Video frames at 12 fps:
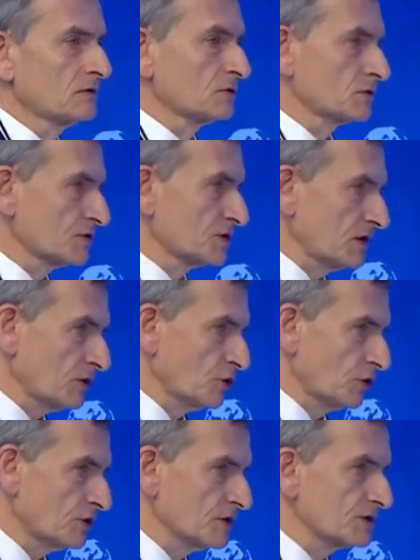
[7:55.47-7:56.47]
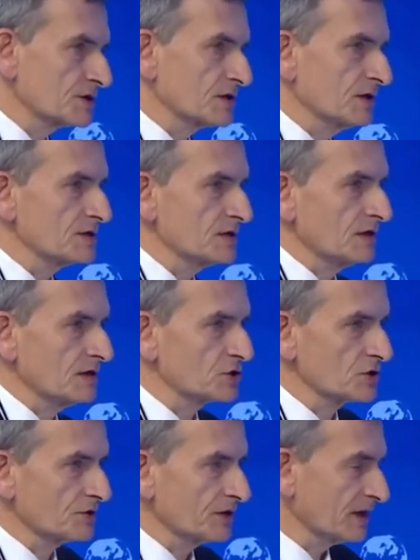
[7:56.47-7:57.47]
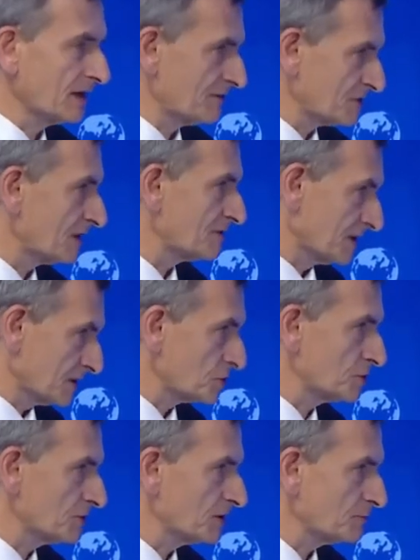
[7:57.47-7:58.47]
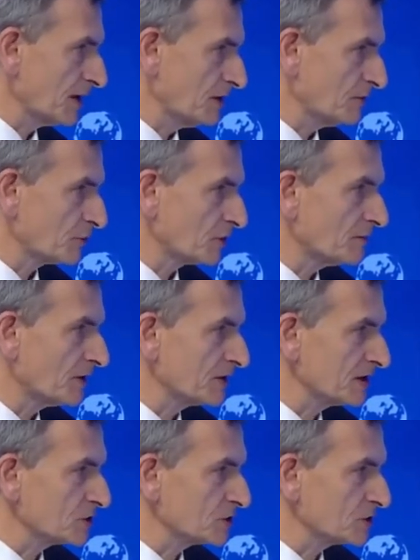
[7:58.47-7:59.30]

to the Kurds and the in Syria, have the advantage you can pay for American